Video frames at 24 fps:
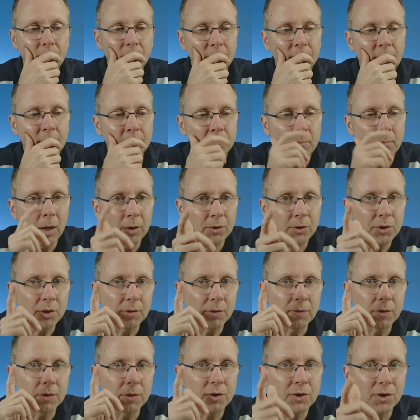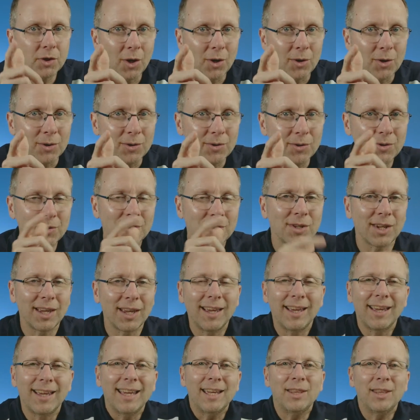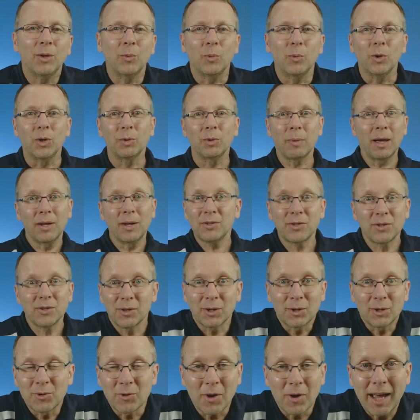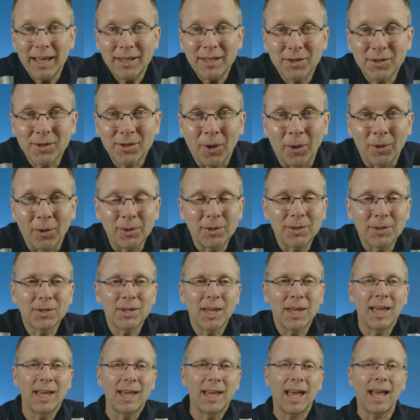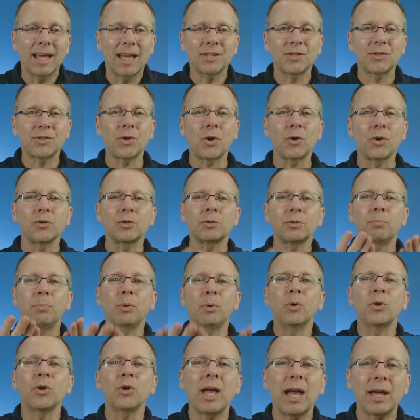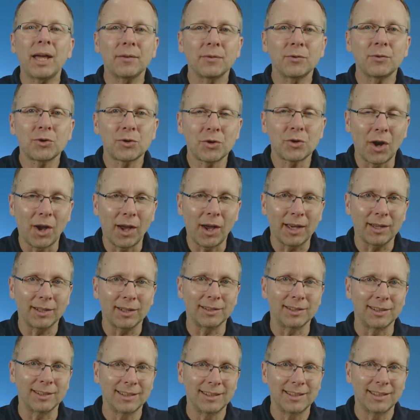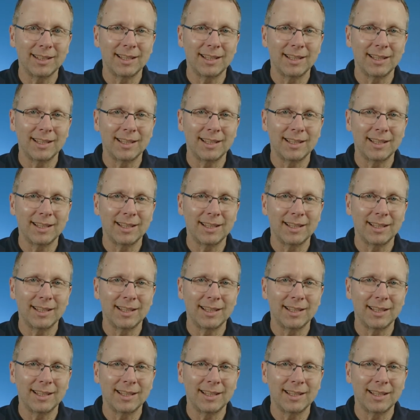that most of the songs in the world, most of the great songs, are songs born out of trial?